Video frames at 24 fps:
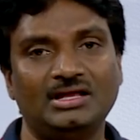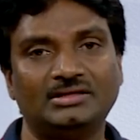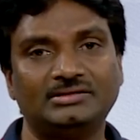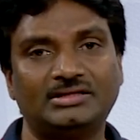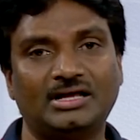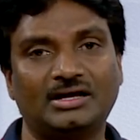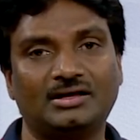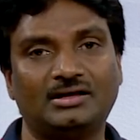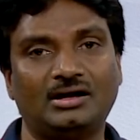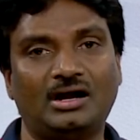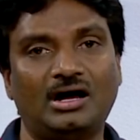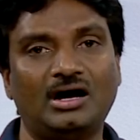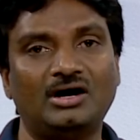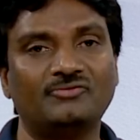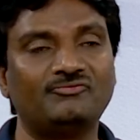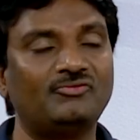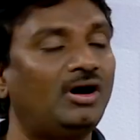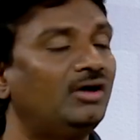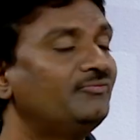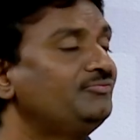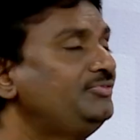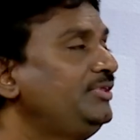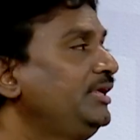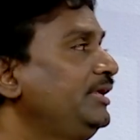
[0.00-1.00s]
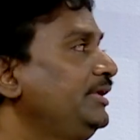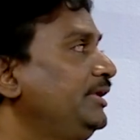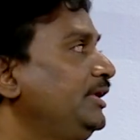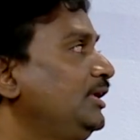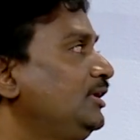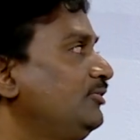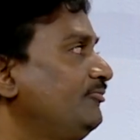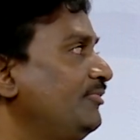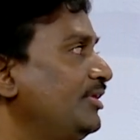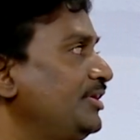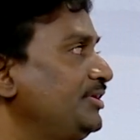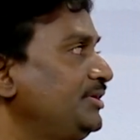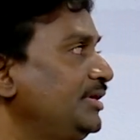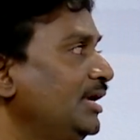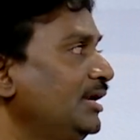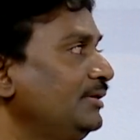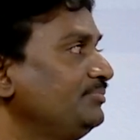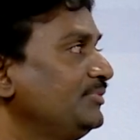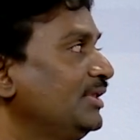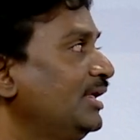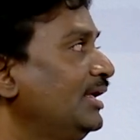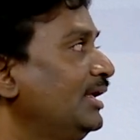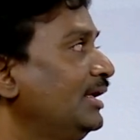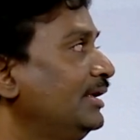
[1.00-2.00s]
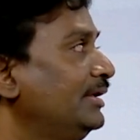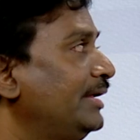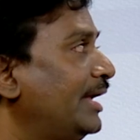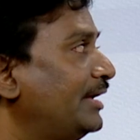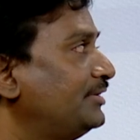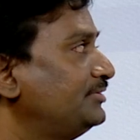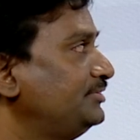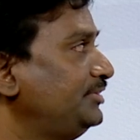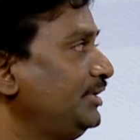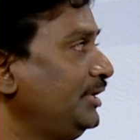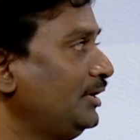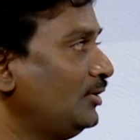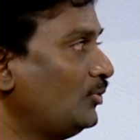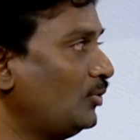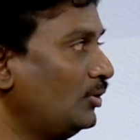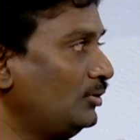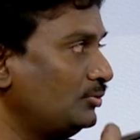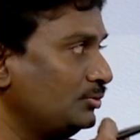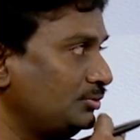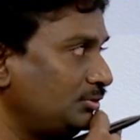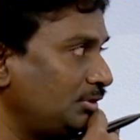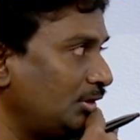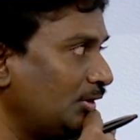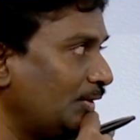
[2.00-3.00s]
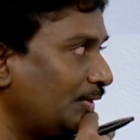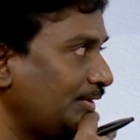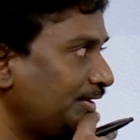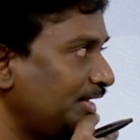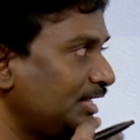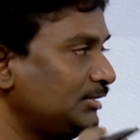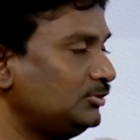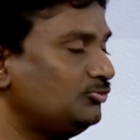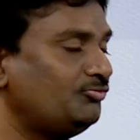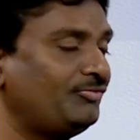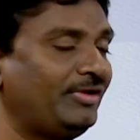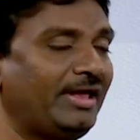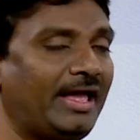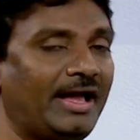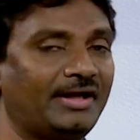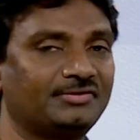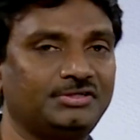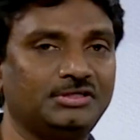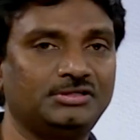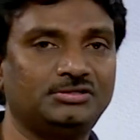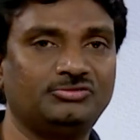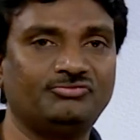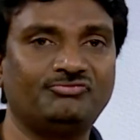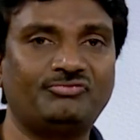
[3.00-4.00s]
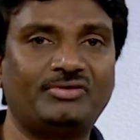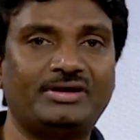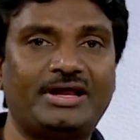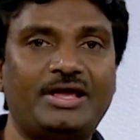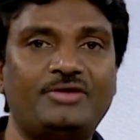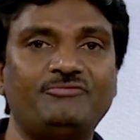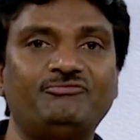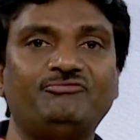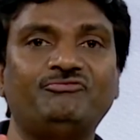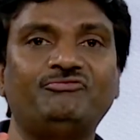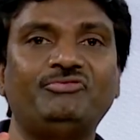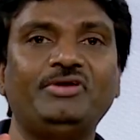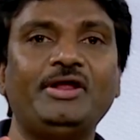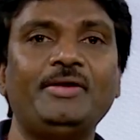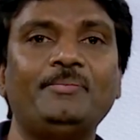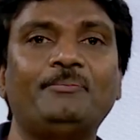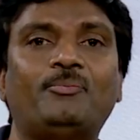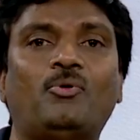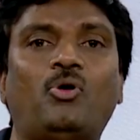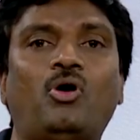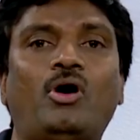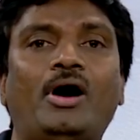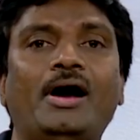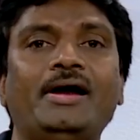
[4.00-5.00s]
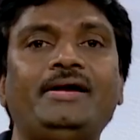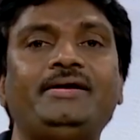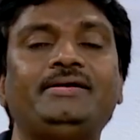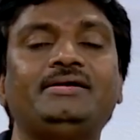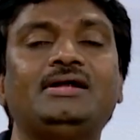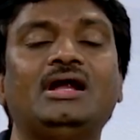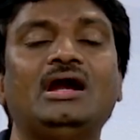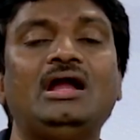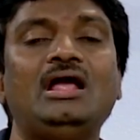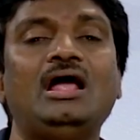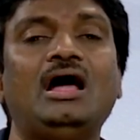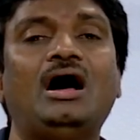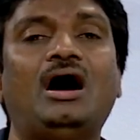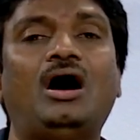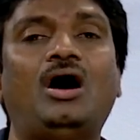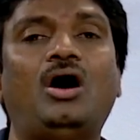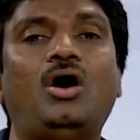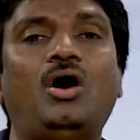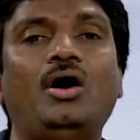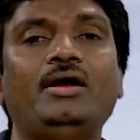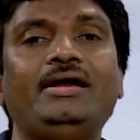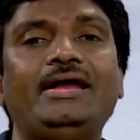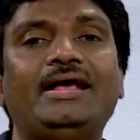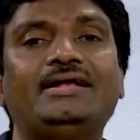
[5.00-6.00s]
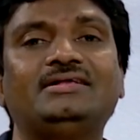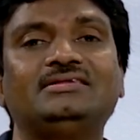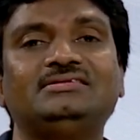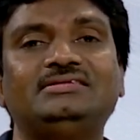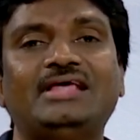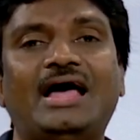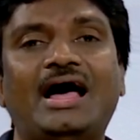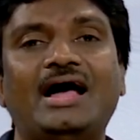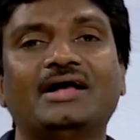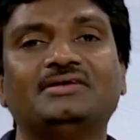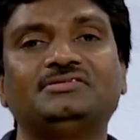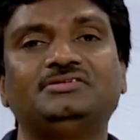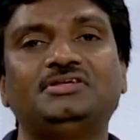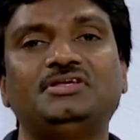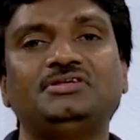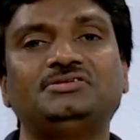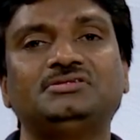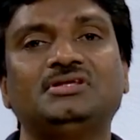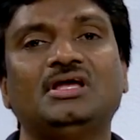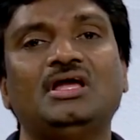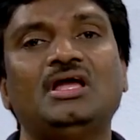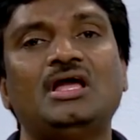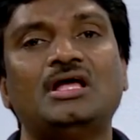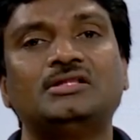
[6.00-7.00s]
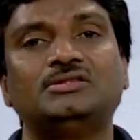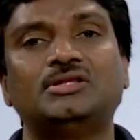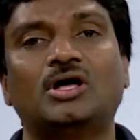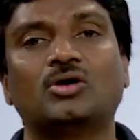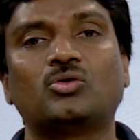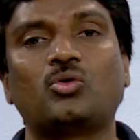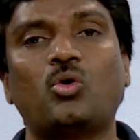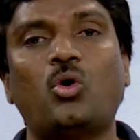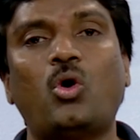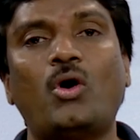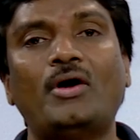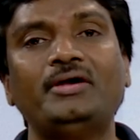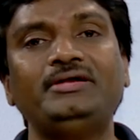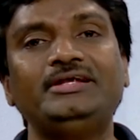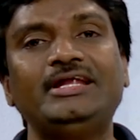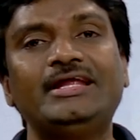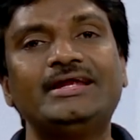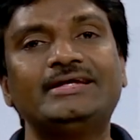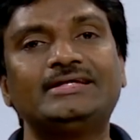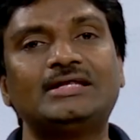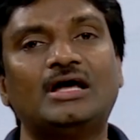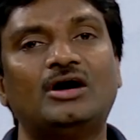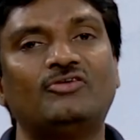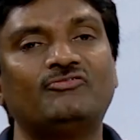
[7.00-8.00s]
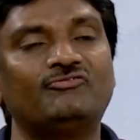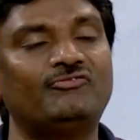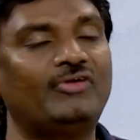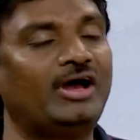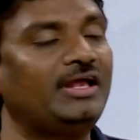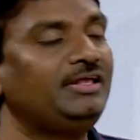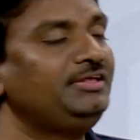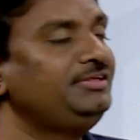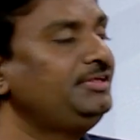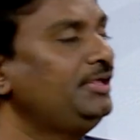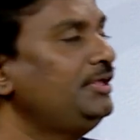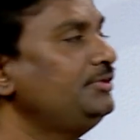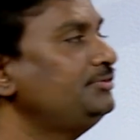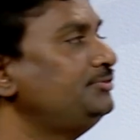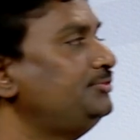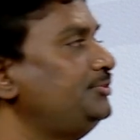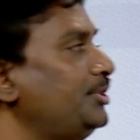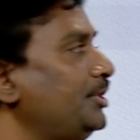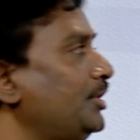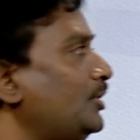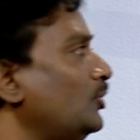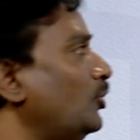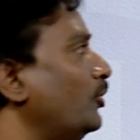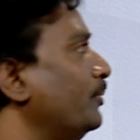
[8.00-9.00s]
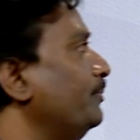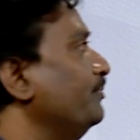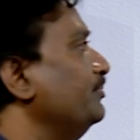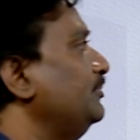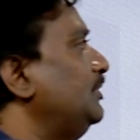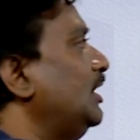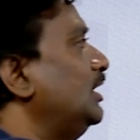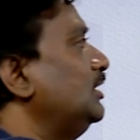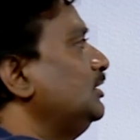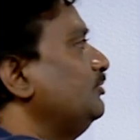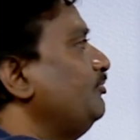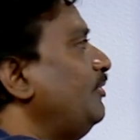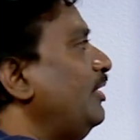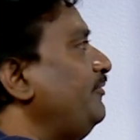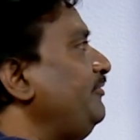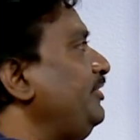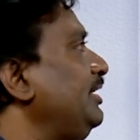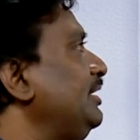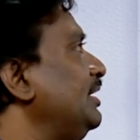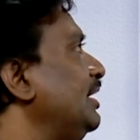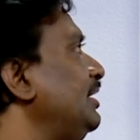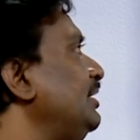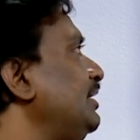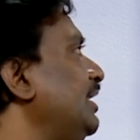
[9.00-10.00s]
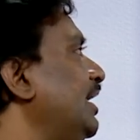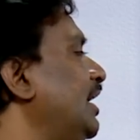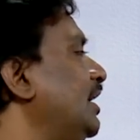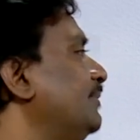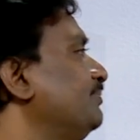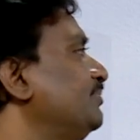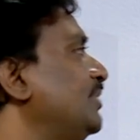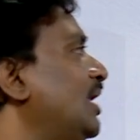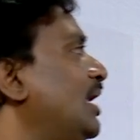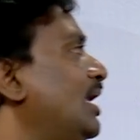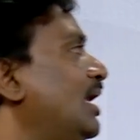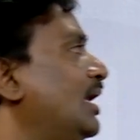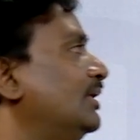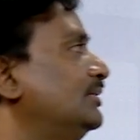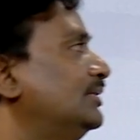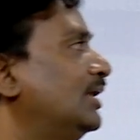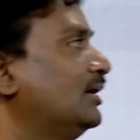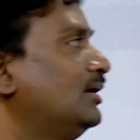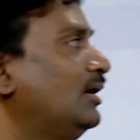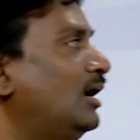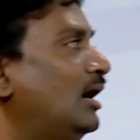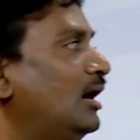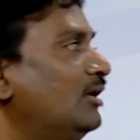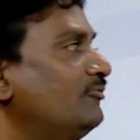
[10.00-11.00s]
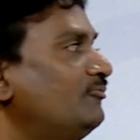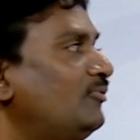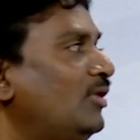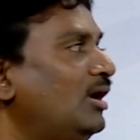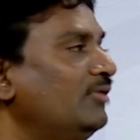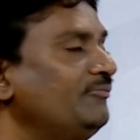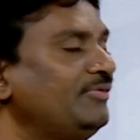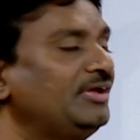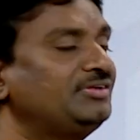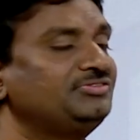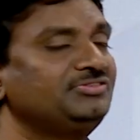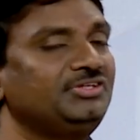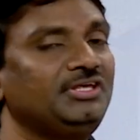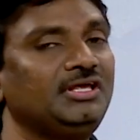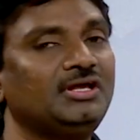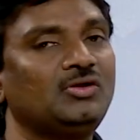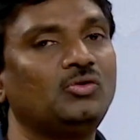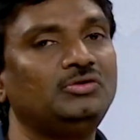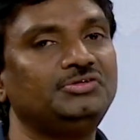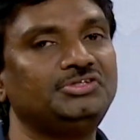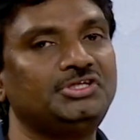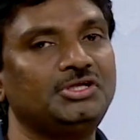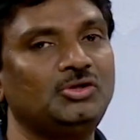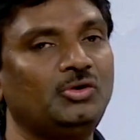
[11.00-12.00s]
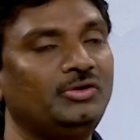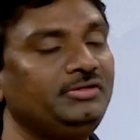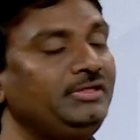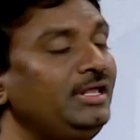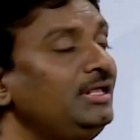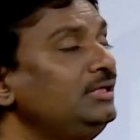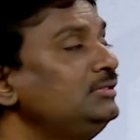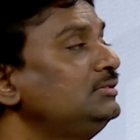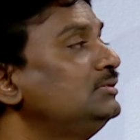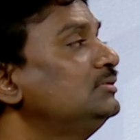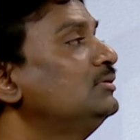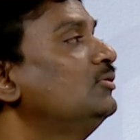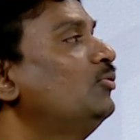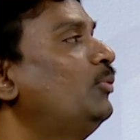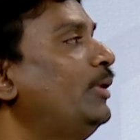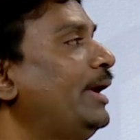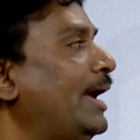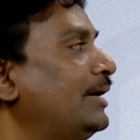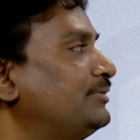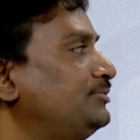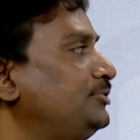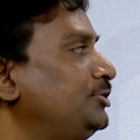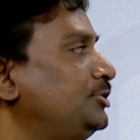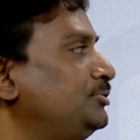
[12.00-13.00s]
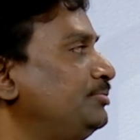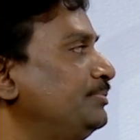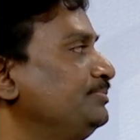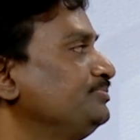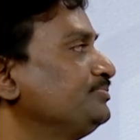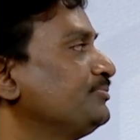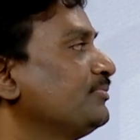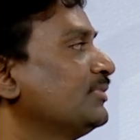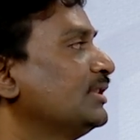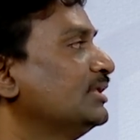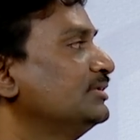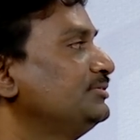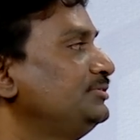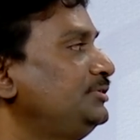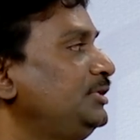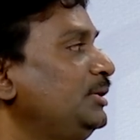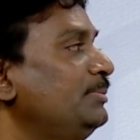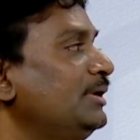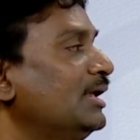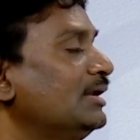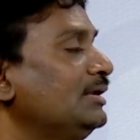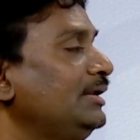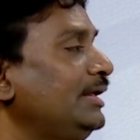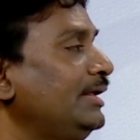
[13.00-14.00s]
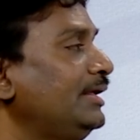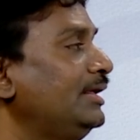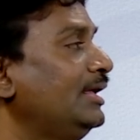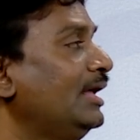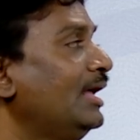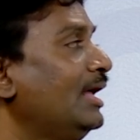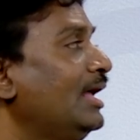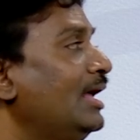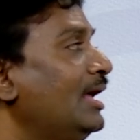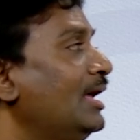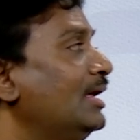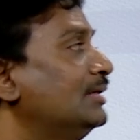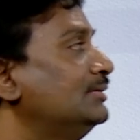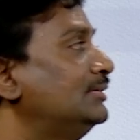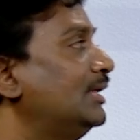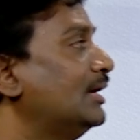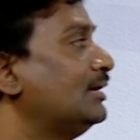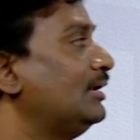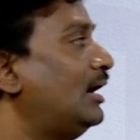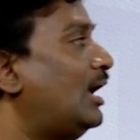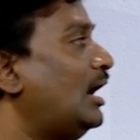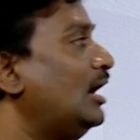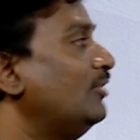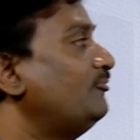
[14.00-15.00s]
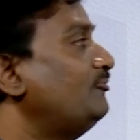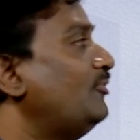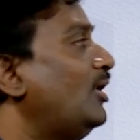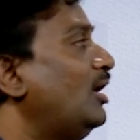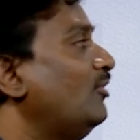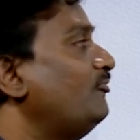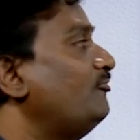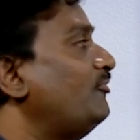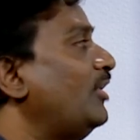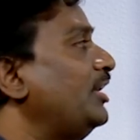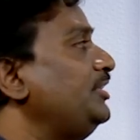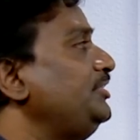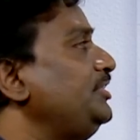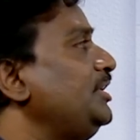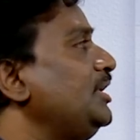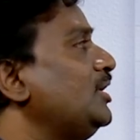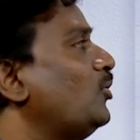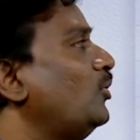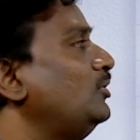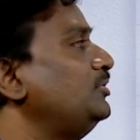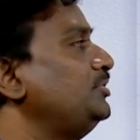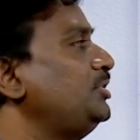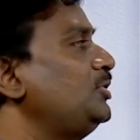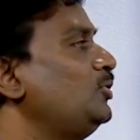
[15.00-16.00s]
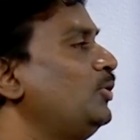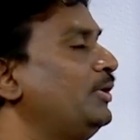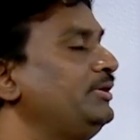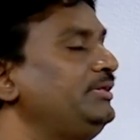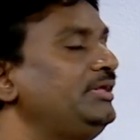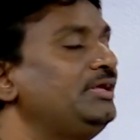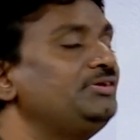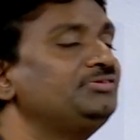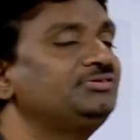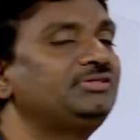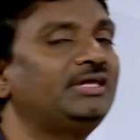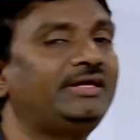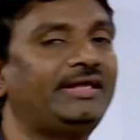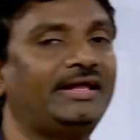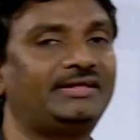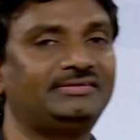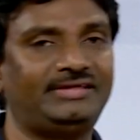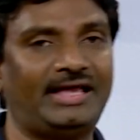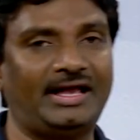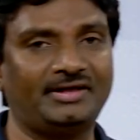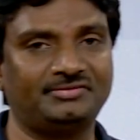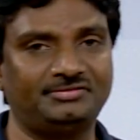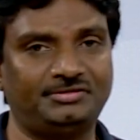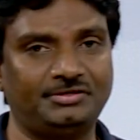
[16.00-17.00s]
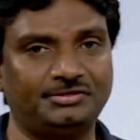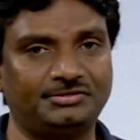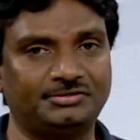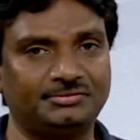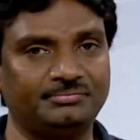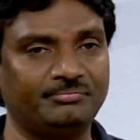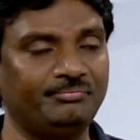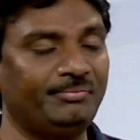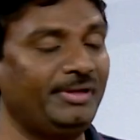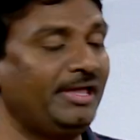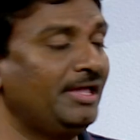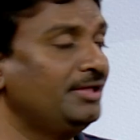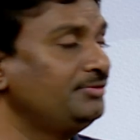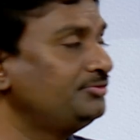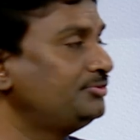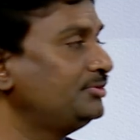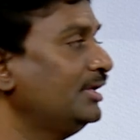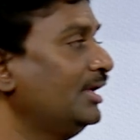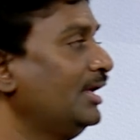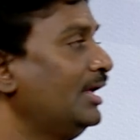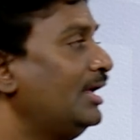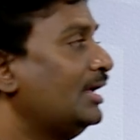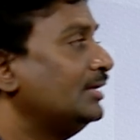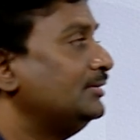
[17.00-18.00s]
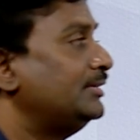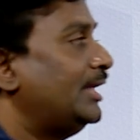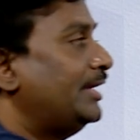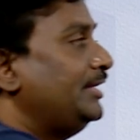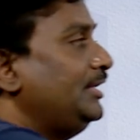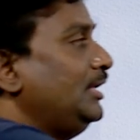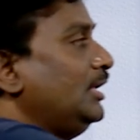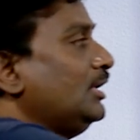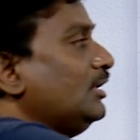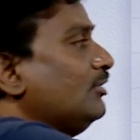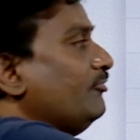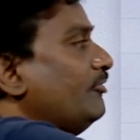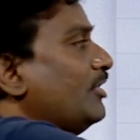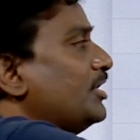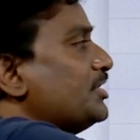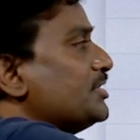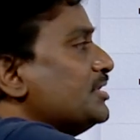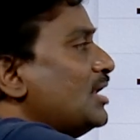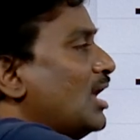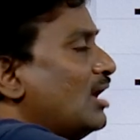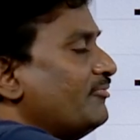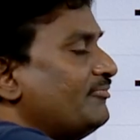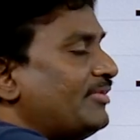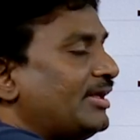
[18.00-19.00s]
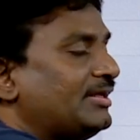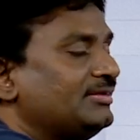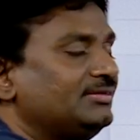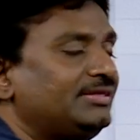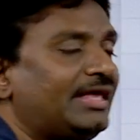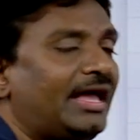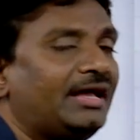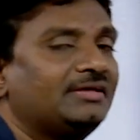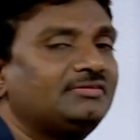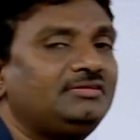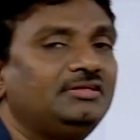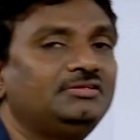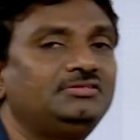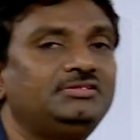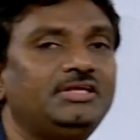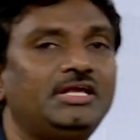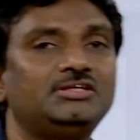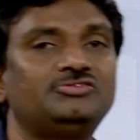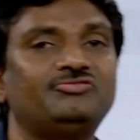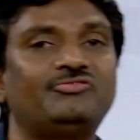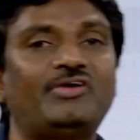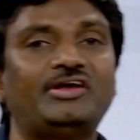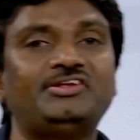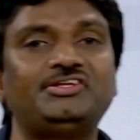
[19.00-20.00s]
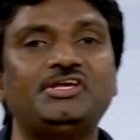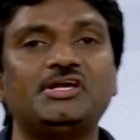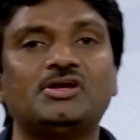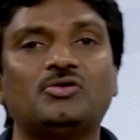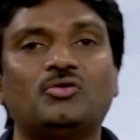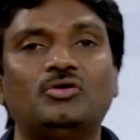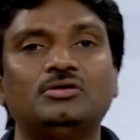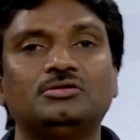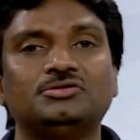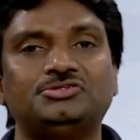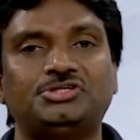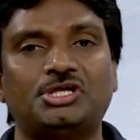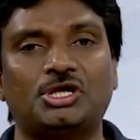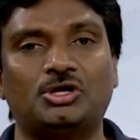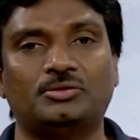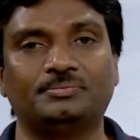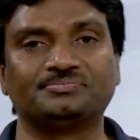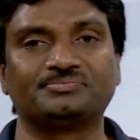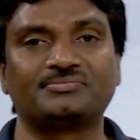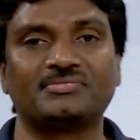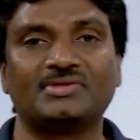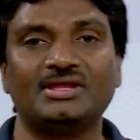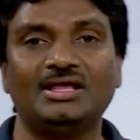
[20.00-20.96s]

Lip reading: The graph of the equation x equal to 0 is y-axis. For every point on x-axis, the coordinate of y is 0. That's why we can take the graph of x equal to 0 is y-axis. Similarly, the graph of y equal to 0 is the x-axis, means the equation of x-axis is y equal to 0.